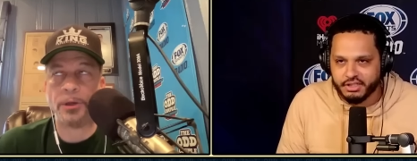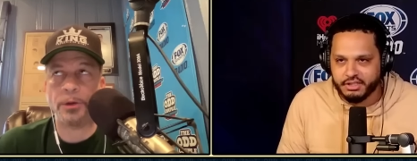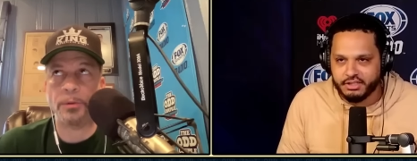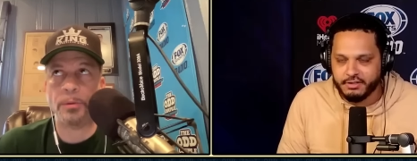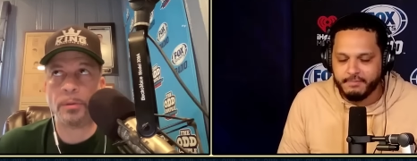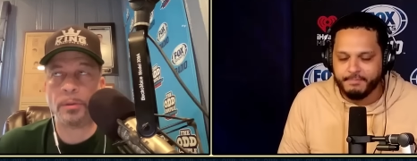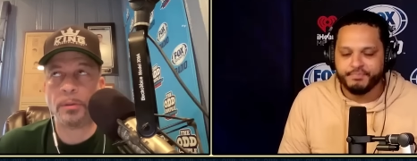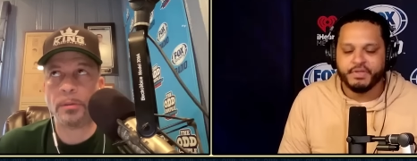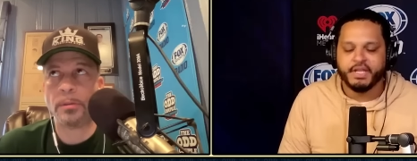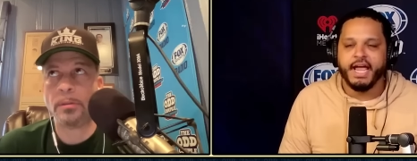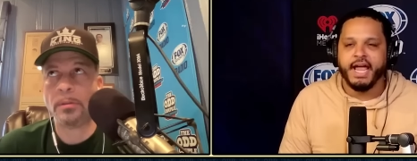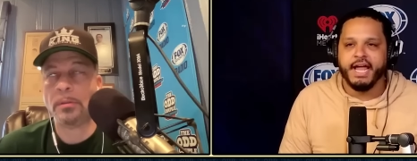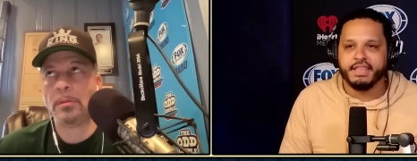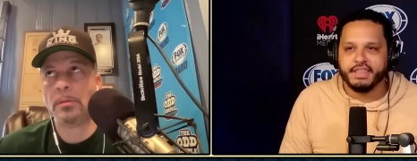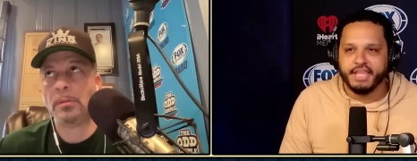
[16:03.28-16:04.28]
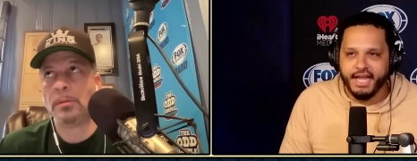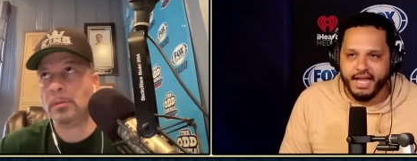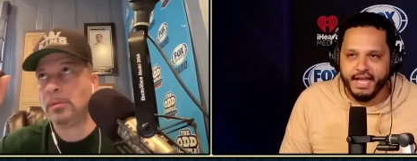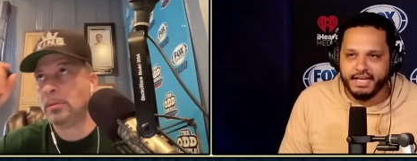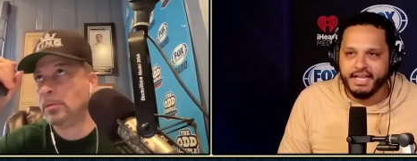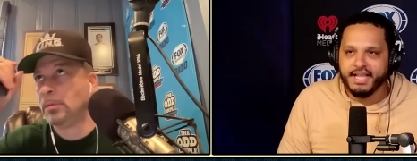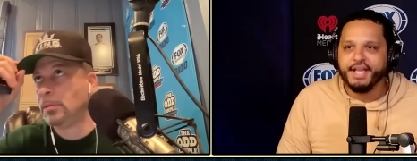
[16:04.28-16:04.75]
Speaker 1: Thank you. And
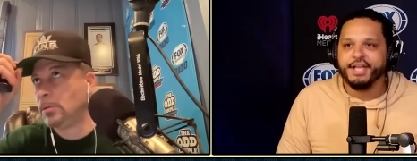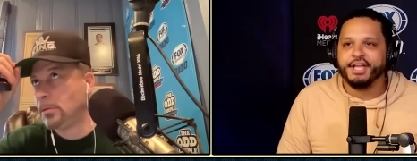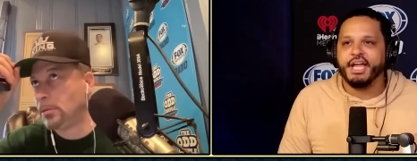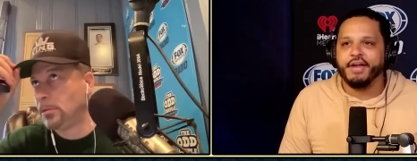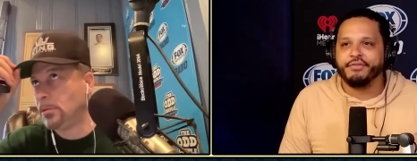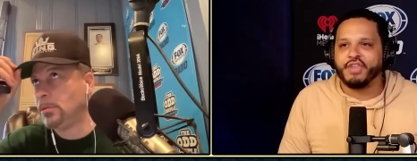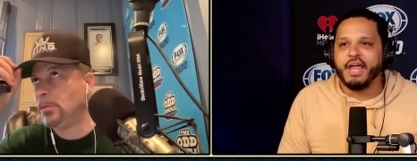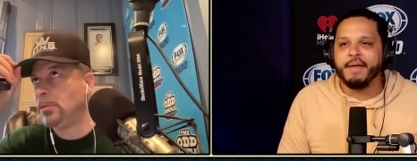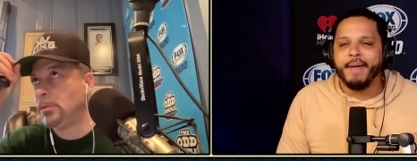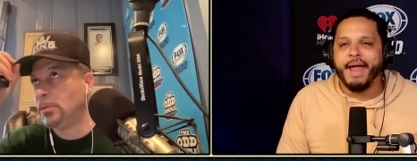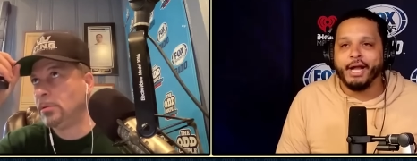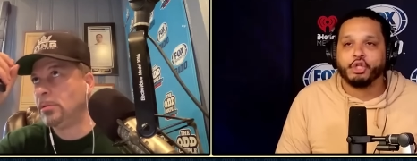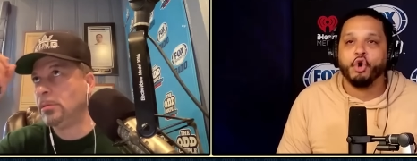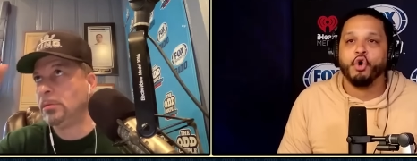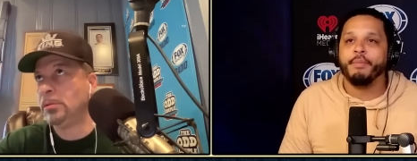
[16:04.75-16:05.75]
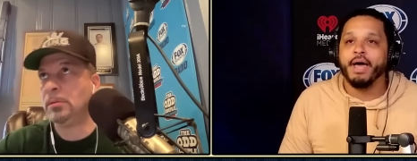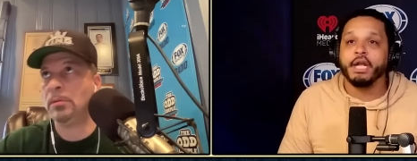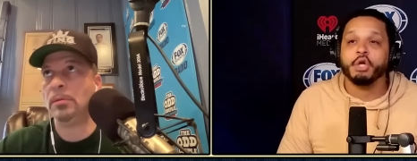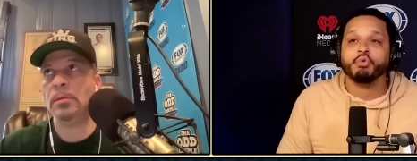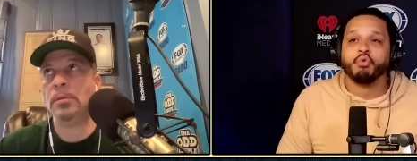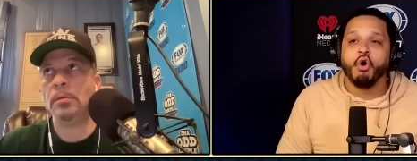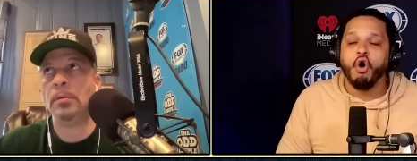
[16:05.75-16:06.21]
then if they make too many
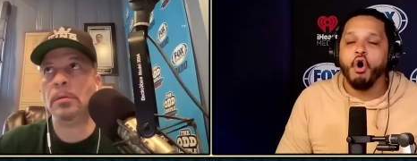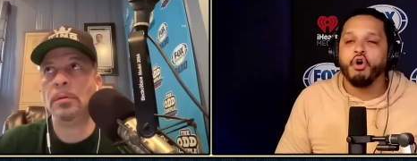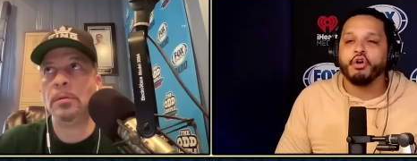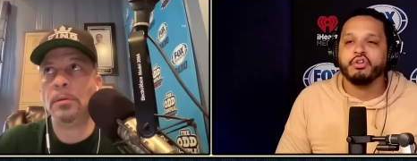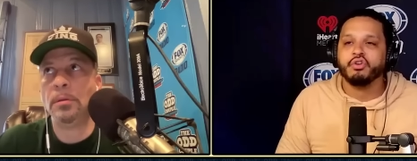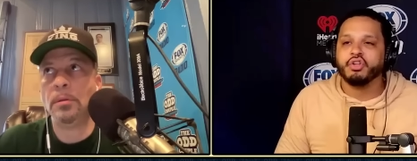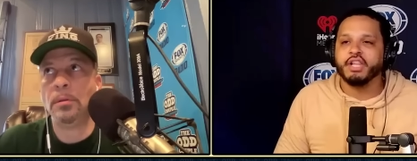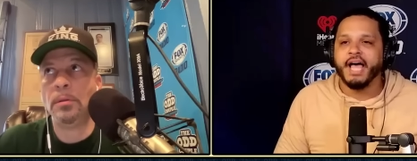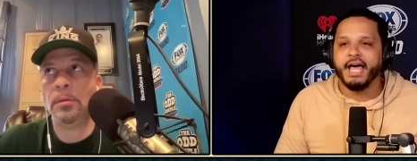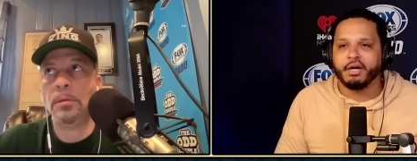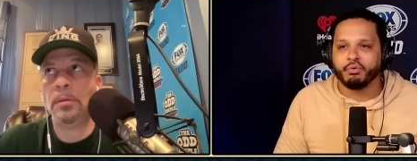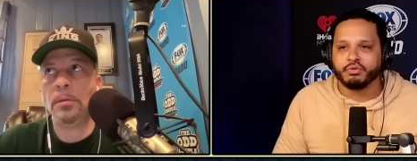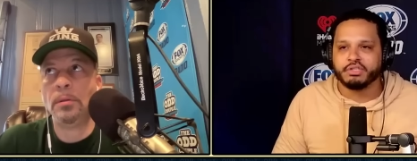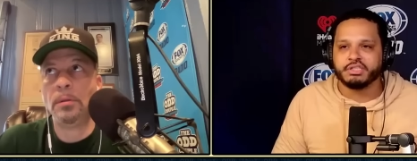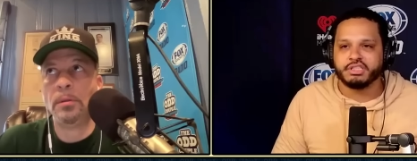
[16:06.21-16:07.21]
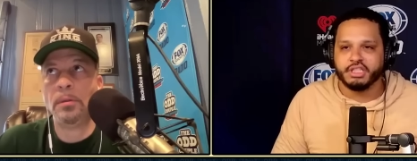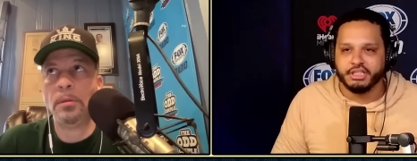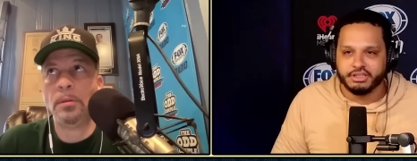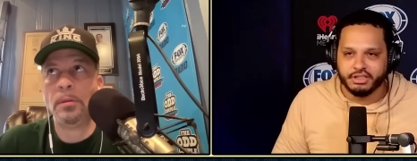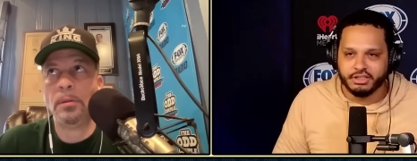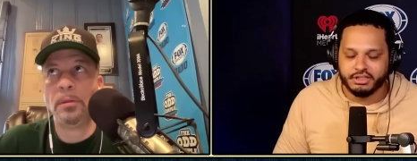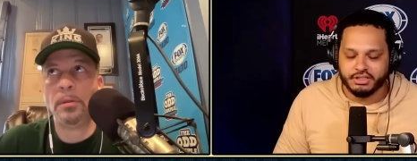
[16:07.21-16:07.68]
wrong unilateral
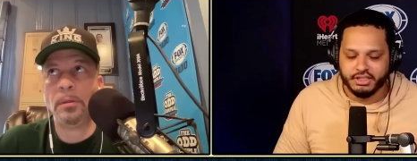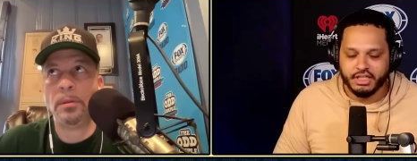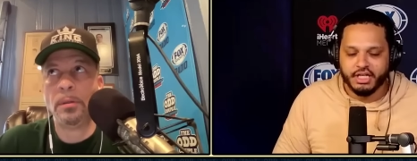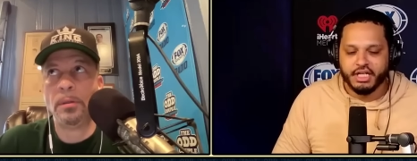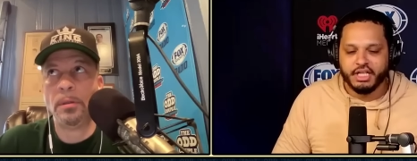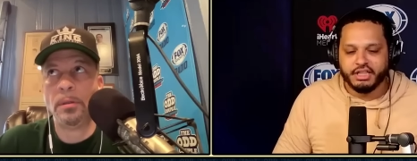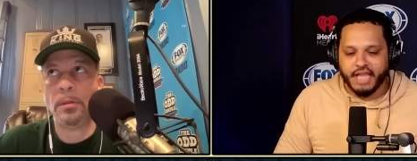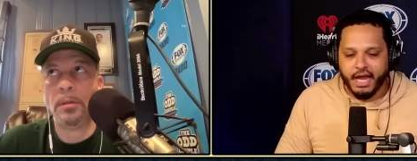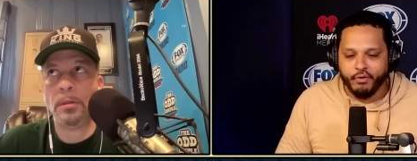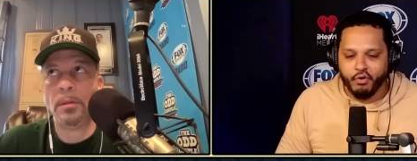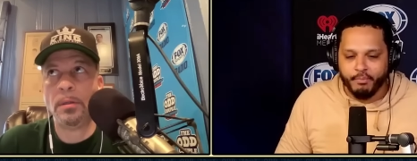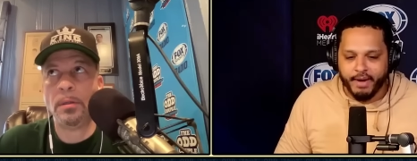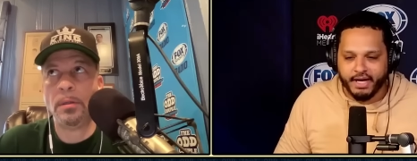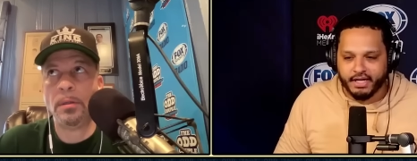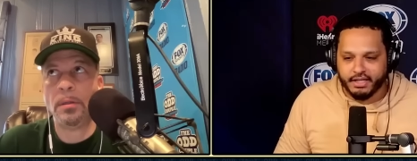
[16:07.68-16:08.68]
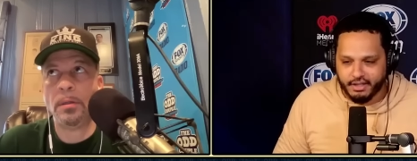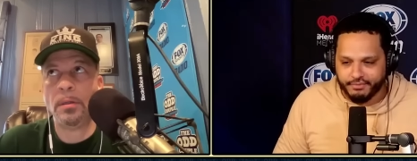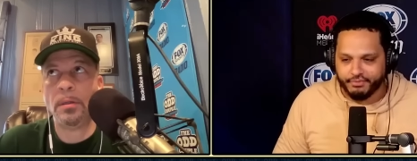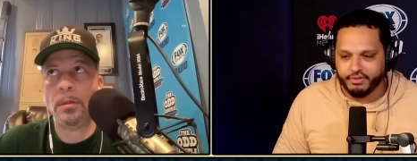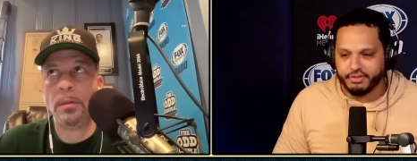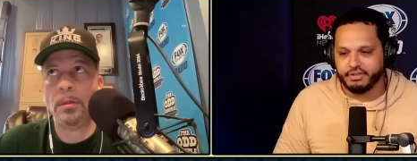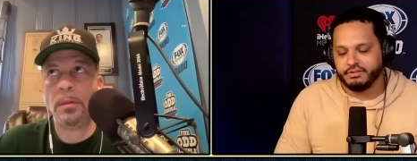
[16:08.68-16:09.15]
decisions, they will make a
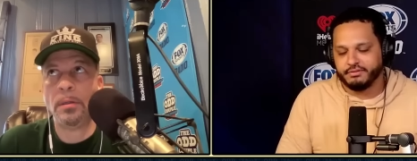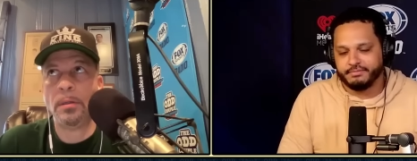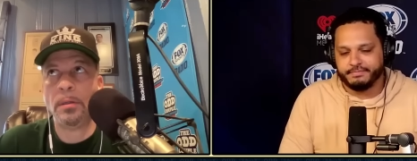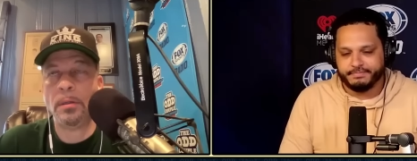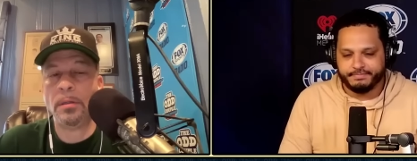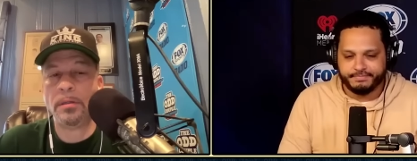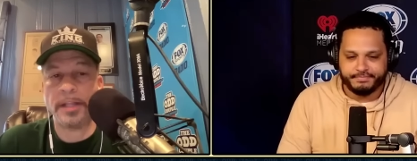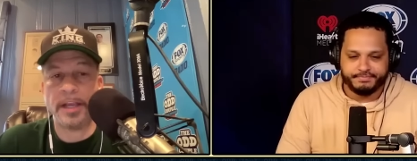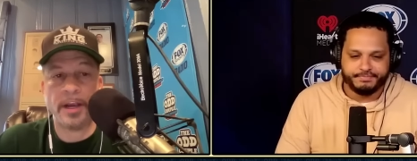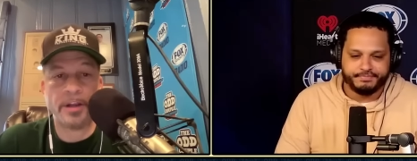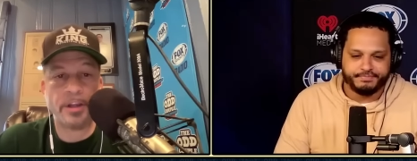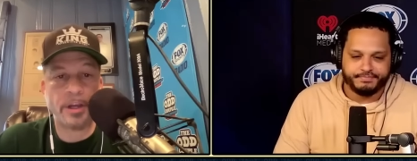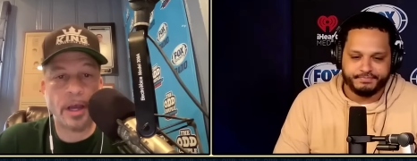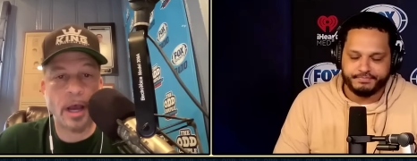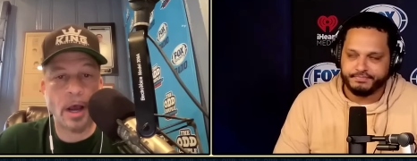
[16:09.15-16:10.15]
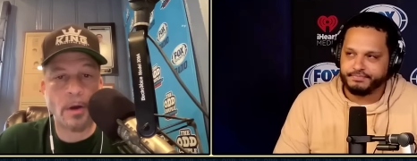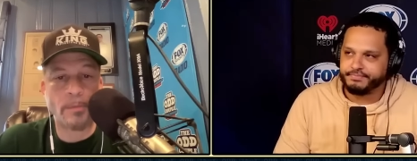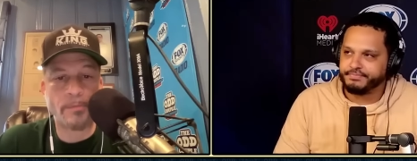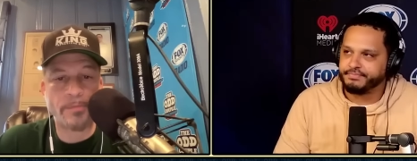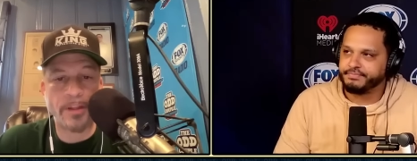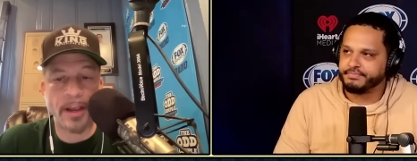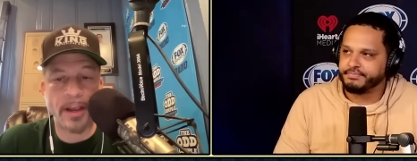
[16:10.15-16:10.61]
difference.
Speaker 2: There you go.